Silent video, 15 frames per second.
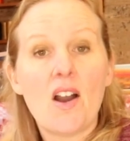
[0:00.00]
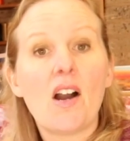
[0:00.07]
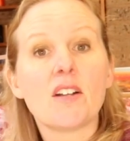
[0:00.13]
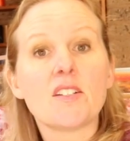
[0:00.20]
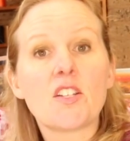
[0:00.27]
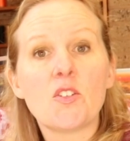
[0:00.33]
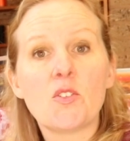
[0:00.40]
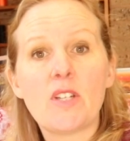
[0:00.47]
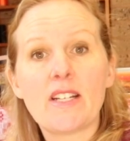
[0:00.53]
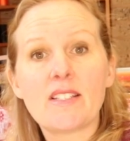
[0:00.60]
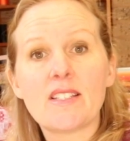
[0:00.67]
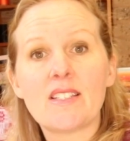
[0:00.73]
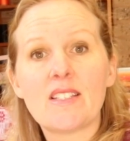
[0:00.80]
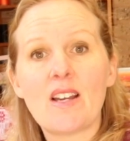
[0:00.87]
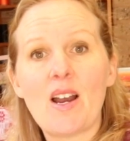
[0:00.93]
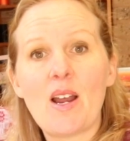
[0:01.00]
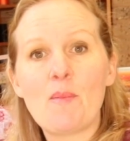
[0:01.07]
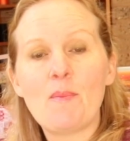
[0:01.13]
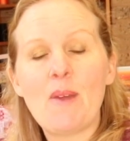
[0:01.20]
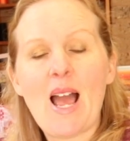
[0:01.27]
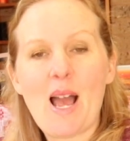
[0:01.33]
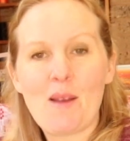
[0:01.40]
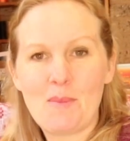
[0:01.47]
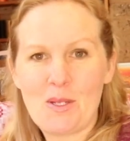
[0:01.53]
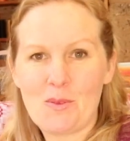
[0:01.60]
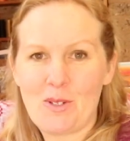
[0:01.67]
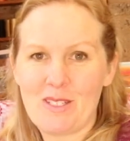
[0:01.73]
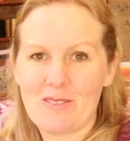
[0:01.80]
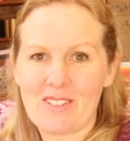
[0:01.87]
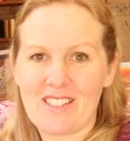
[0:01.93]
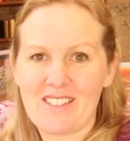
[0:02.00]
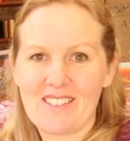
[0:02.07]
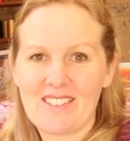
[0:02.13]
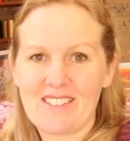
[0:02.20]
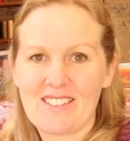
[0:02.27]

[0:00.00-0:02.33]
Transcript: Until next time, happy weaving.